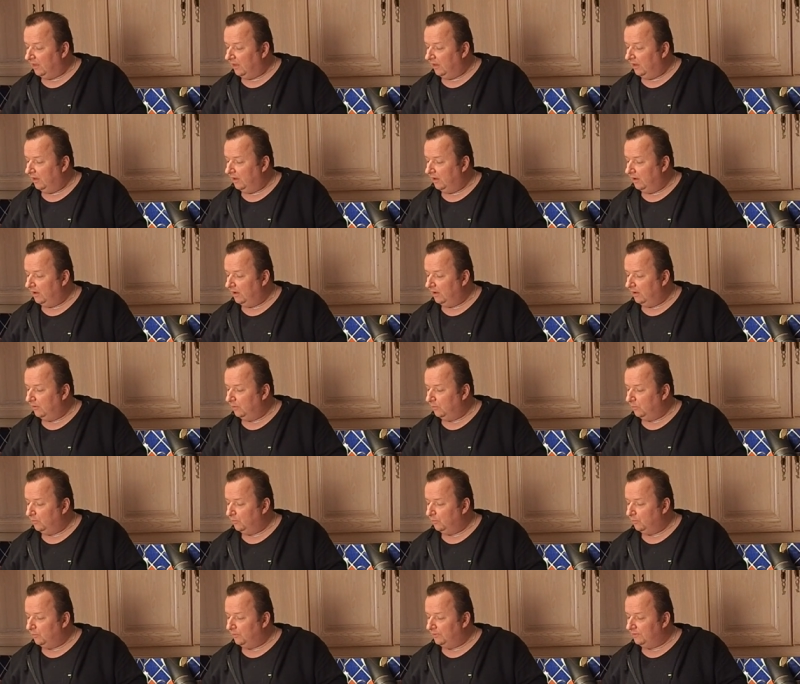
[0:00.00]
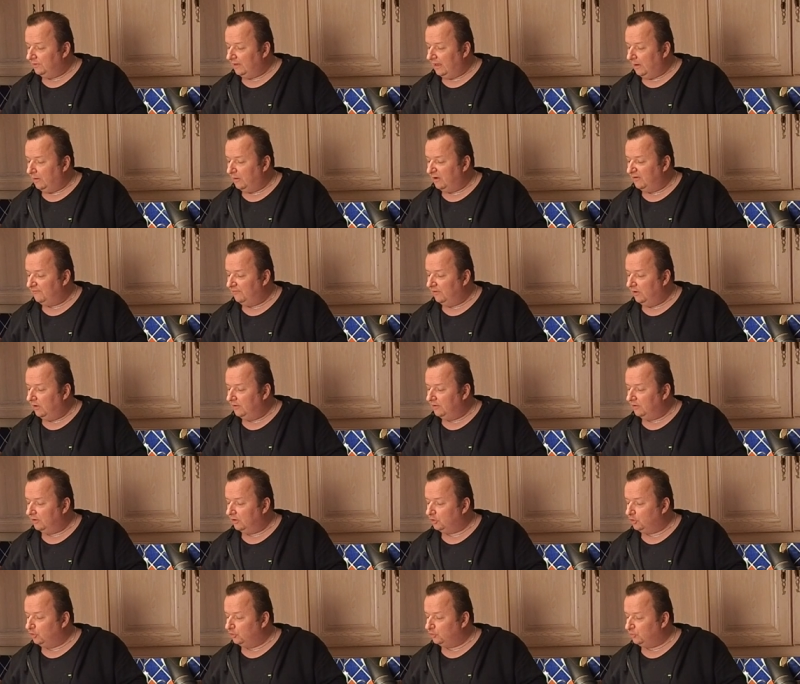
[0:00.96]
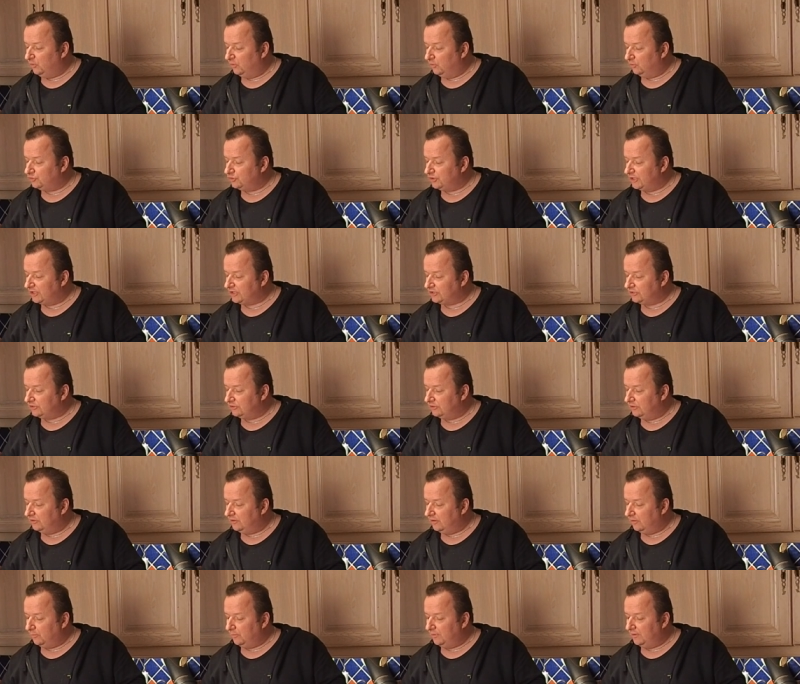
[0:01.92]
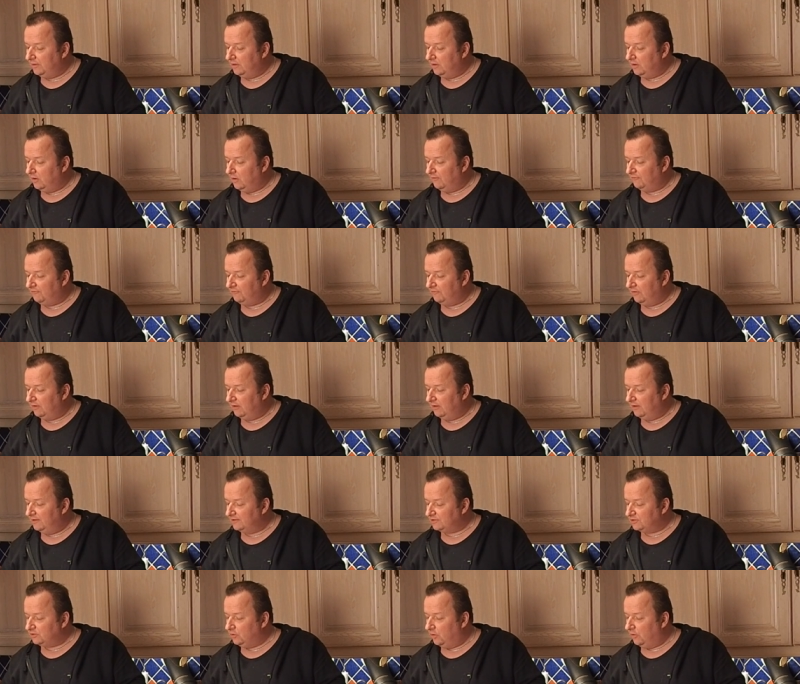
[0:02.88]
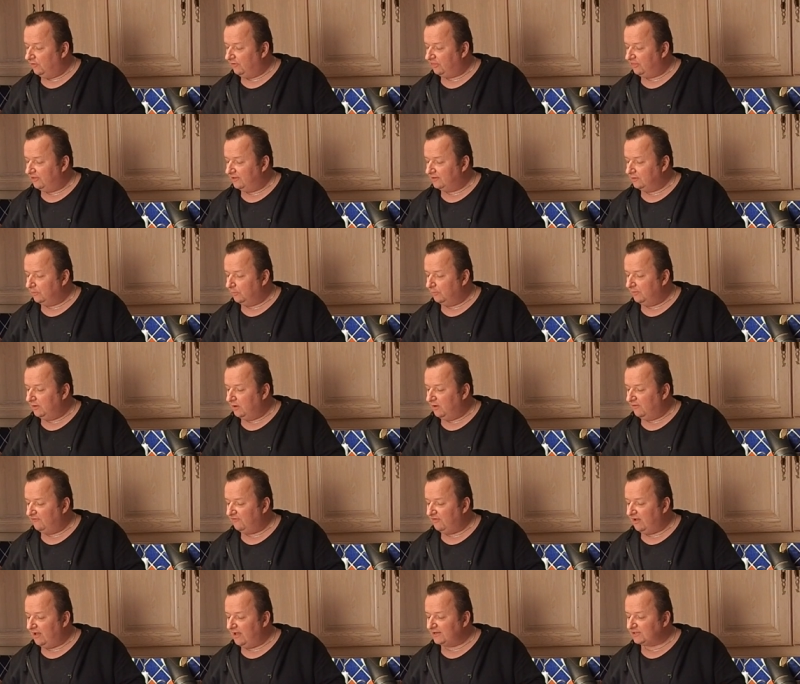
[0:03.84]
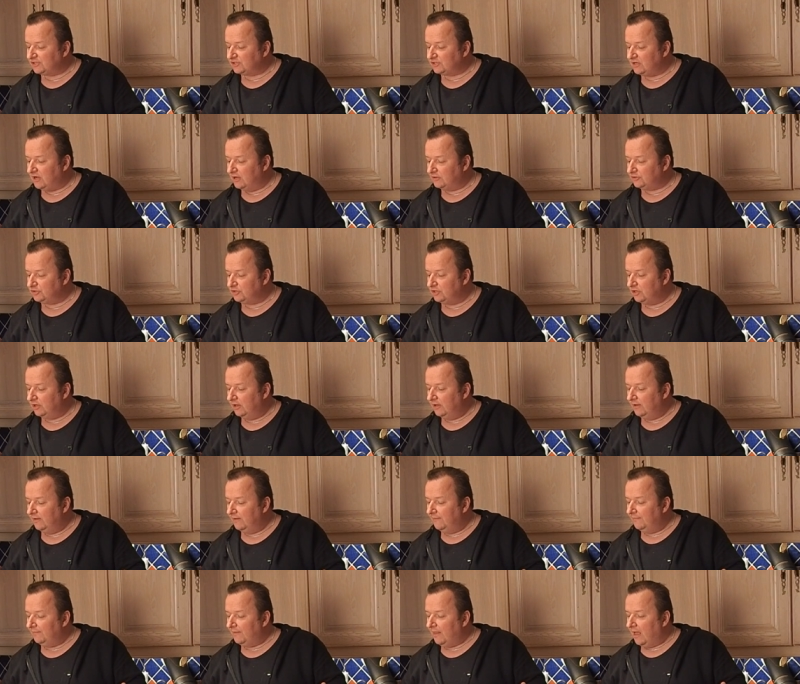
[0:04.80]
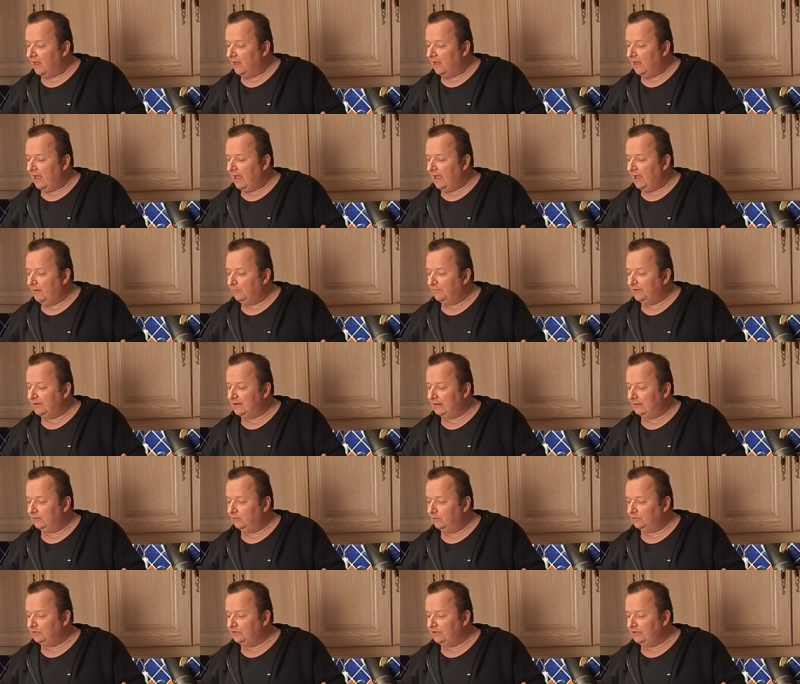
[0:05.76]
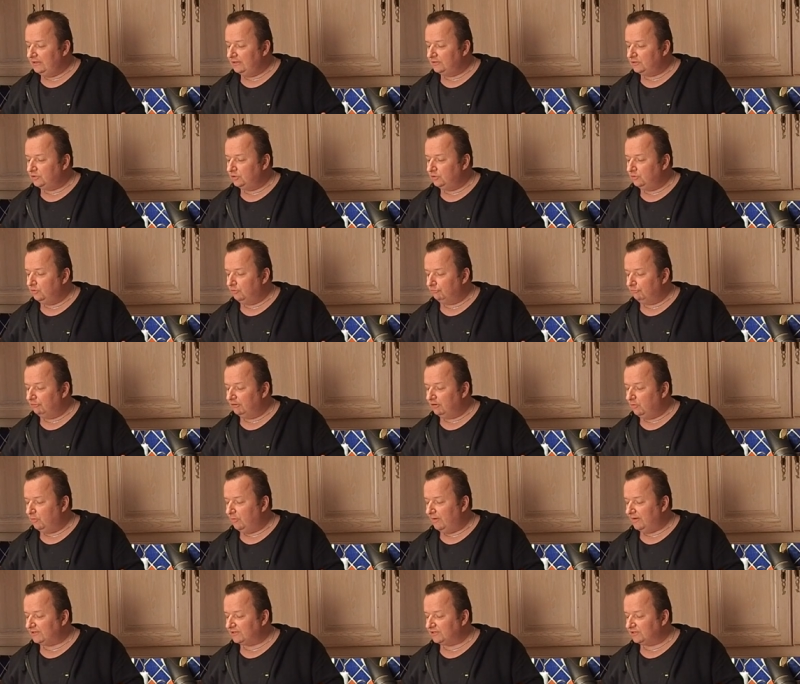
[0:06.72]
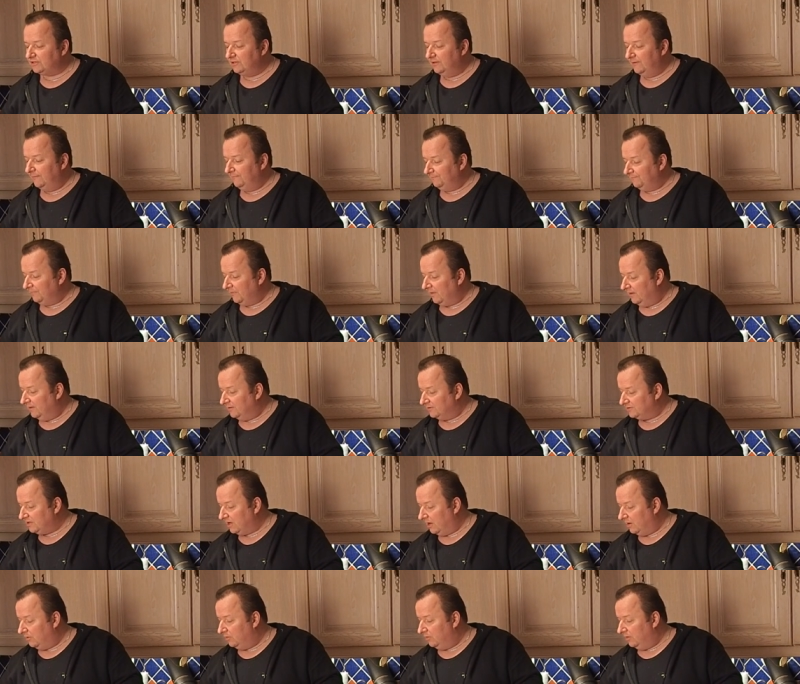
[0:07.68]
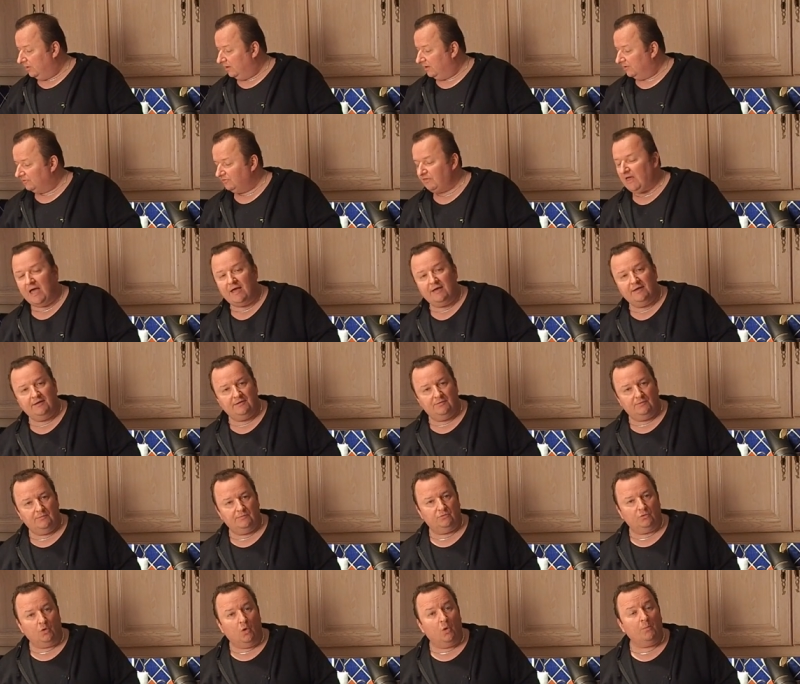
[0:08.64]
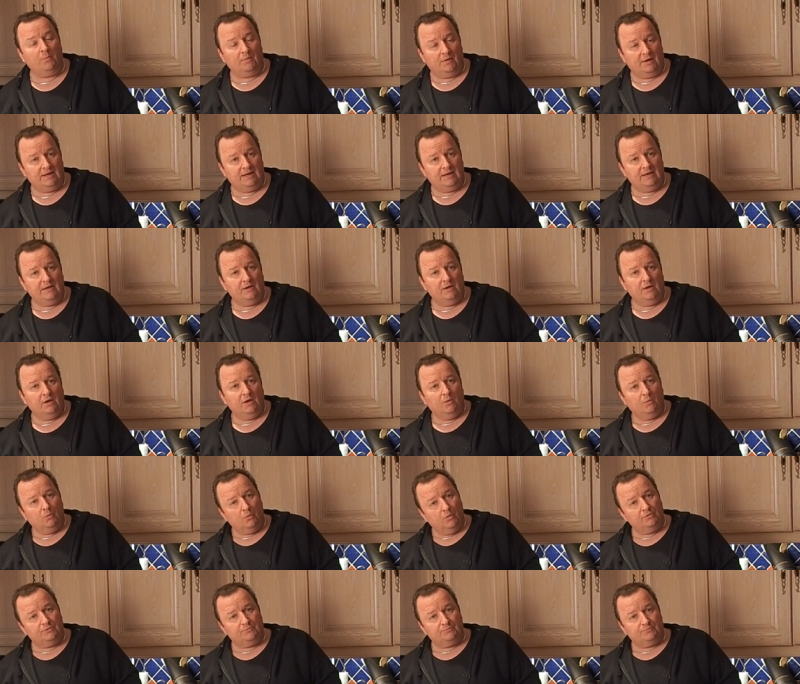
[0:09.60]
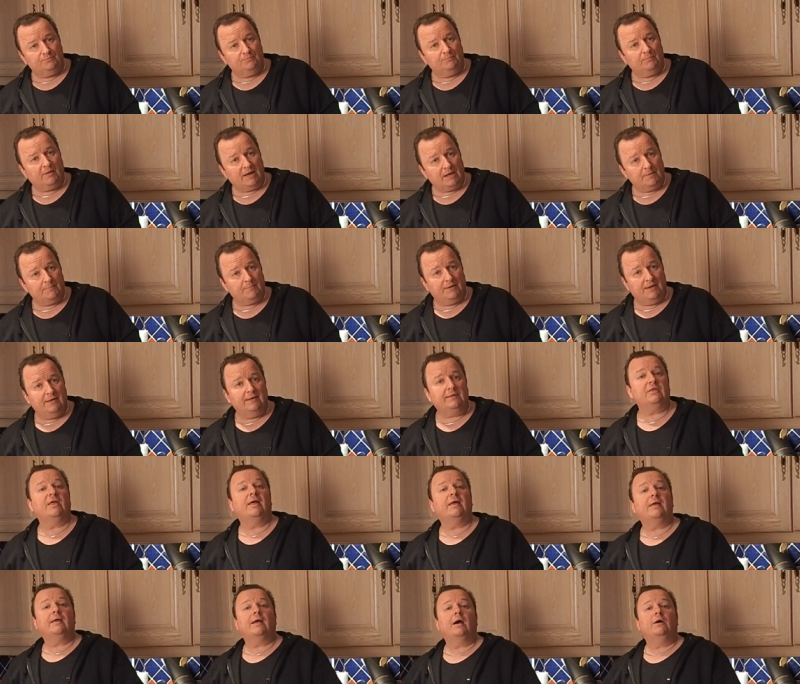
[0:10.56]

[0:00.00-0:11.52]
however, a goodwill gesture that we offer, it's not a thing that we offer as such, and we cannot adhere to your request. So that normally would make me then